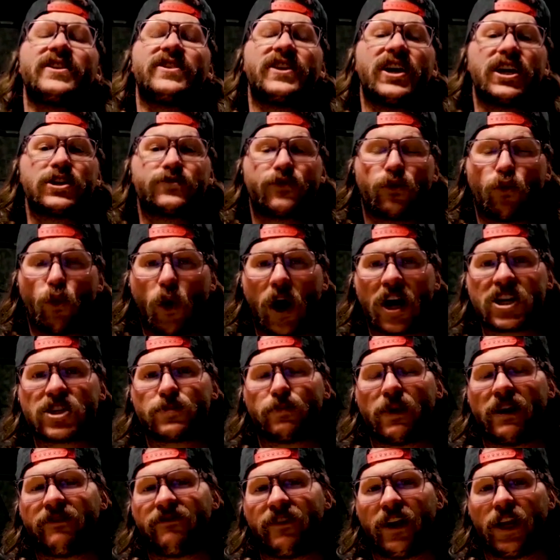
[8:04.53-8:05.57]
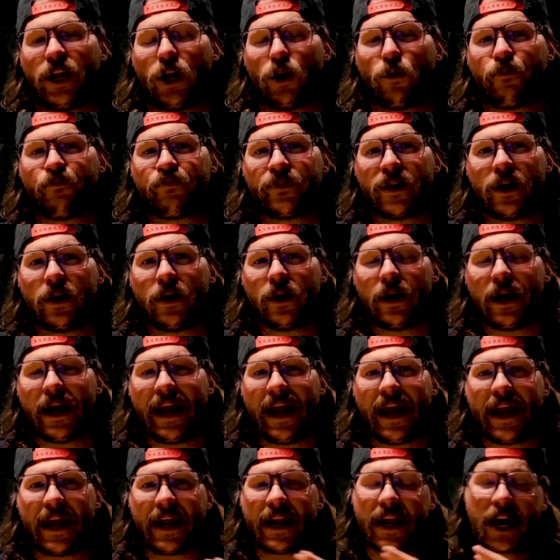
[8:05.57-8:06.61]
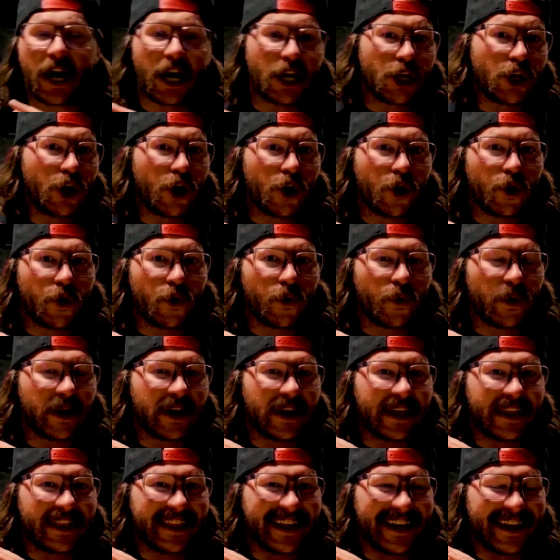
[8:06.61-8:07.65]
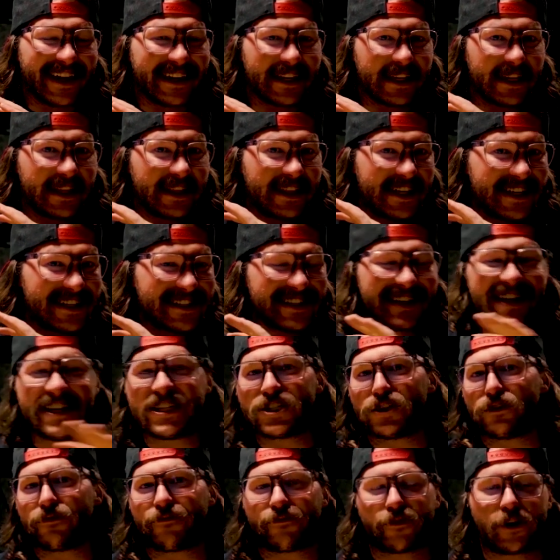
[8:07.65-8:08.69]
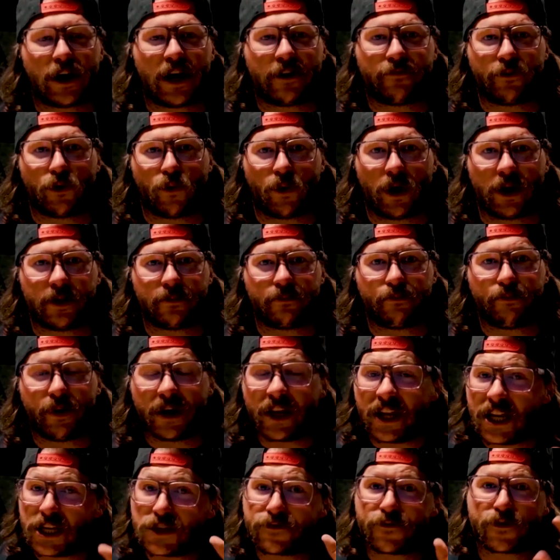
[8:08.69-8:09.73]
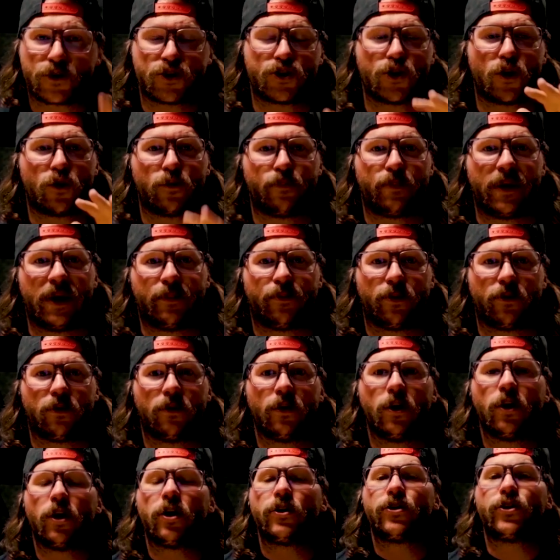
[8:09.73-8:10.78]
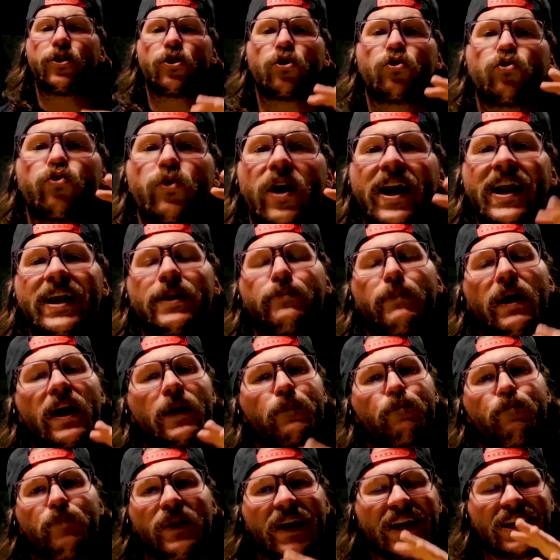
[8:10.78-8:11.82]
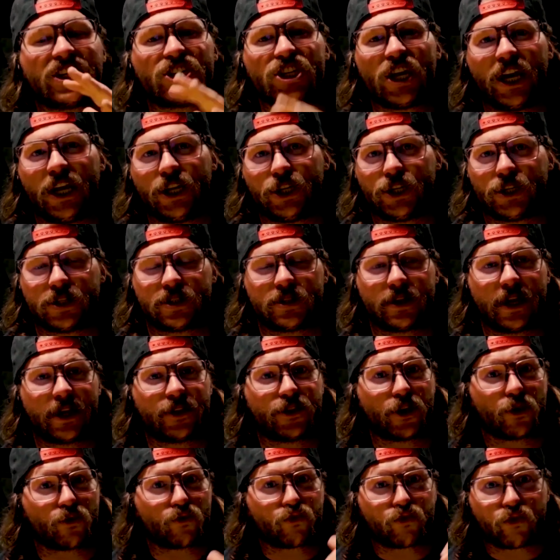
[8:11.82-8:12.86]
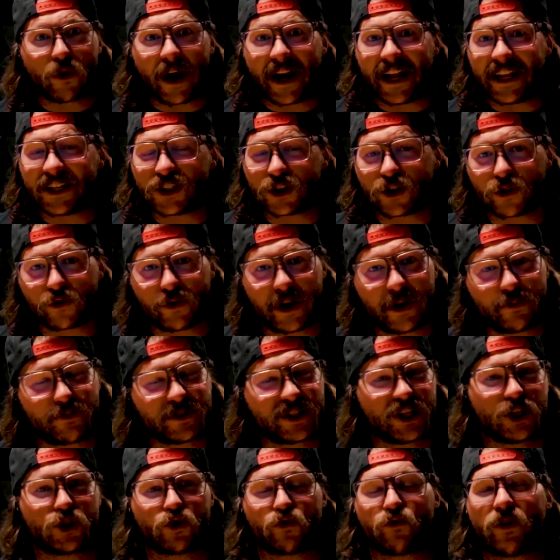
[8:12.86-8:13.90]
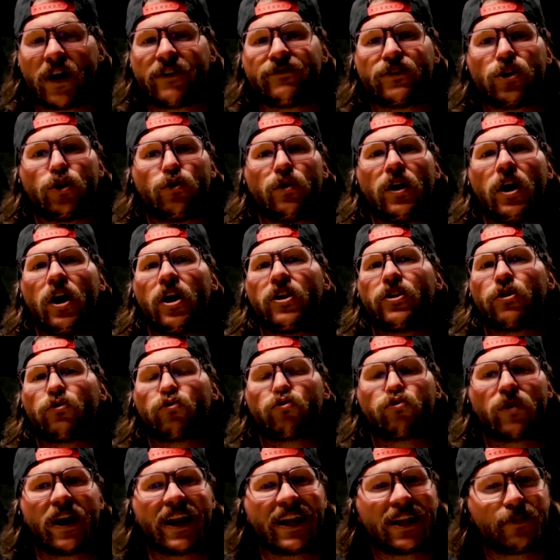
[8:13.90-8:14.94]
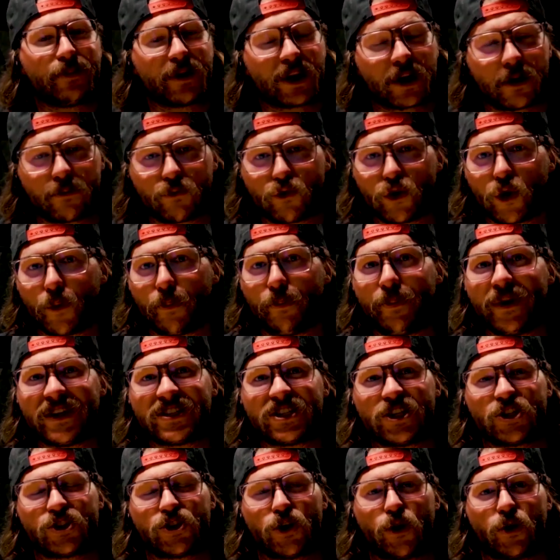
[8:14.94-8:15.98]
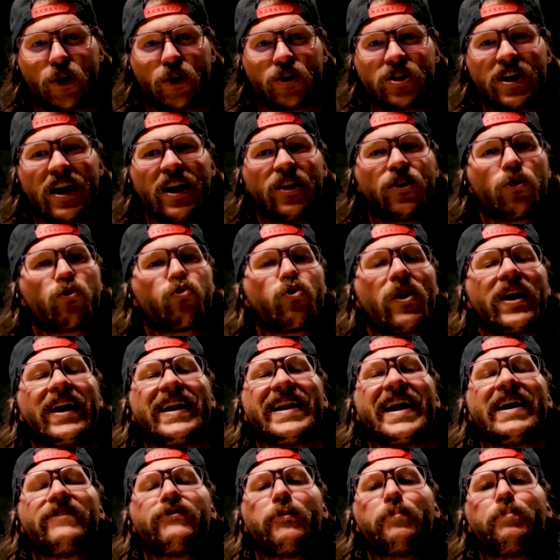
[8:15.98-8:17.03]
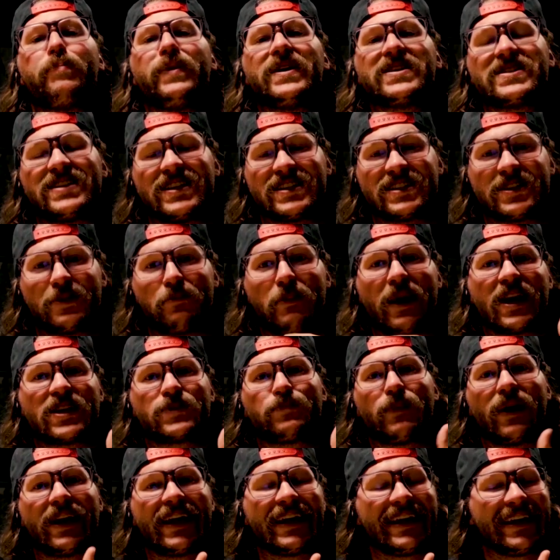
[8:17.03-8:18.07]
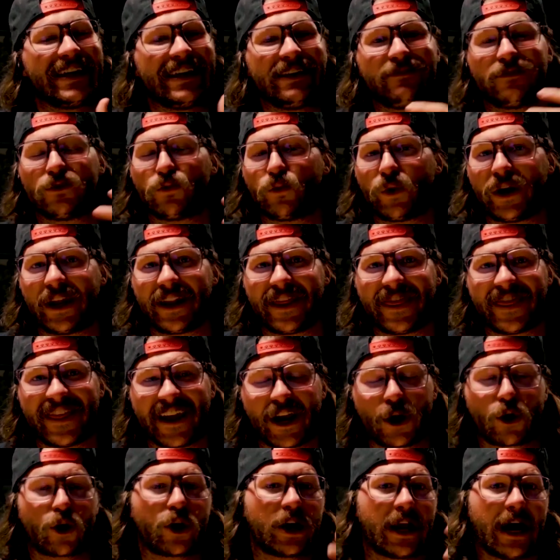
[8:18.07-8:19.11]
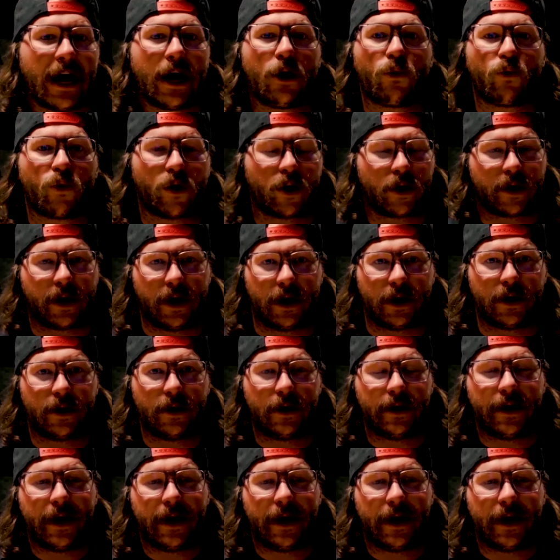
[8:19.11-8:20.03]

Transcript: to say thanks for watching my video. And I know that this isn't for everyone, but it is for certain people that are ready to make big changes. Like they're ready to create residual revenue, they're ready to become real business owners, they're ready to have a business that makes money even when they're not working.